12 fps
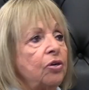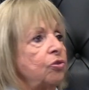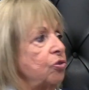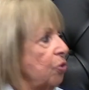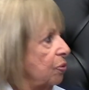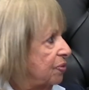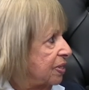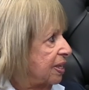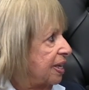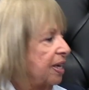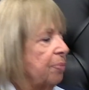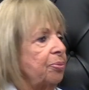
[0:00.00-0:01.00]
drove to
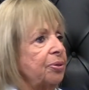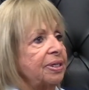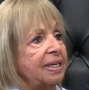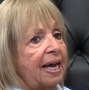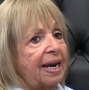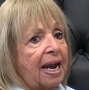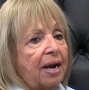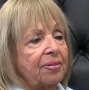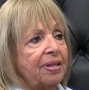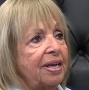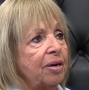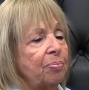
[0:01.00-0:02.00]
the airport, got out at
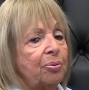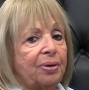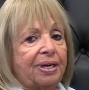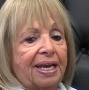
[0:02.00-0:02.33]
the airport,